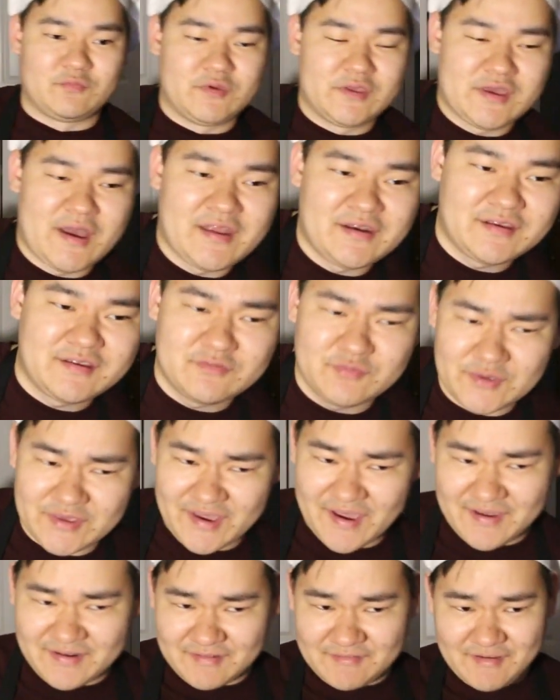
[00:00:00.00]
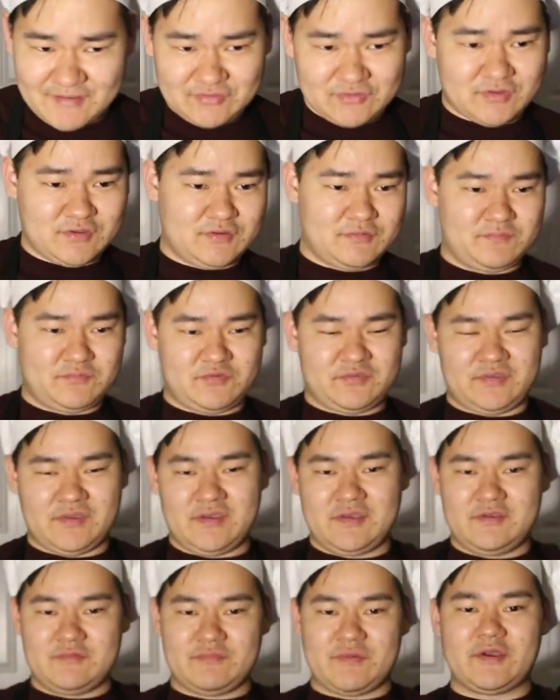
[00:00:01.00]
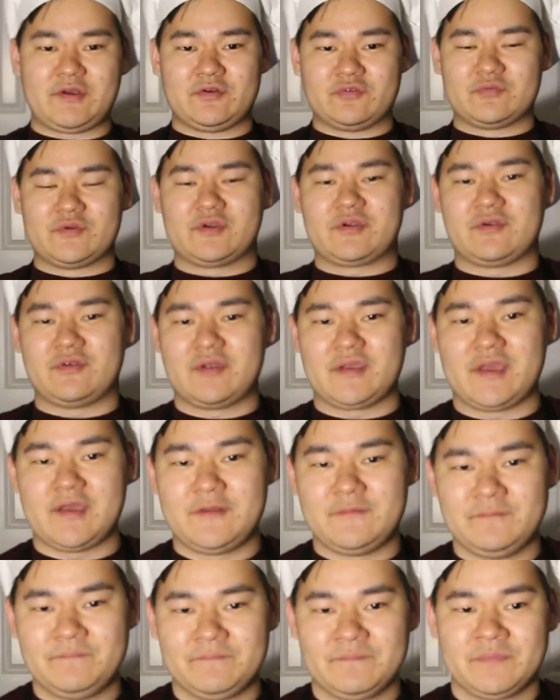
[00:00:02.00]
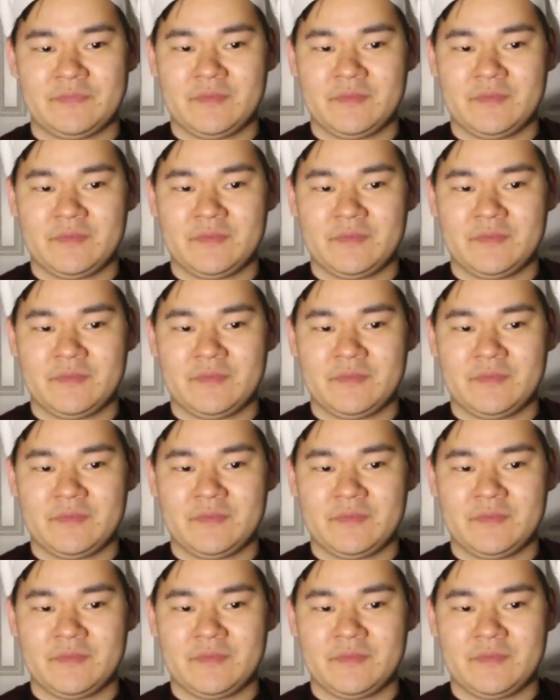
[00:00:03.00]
We kind of get to see Michael Rooker again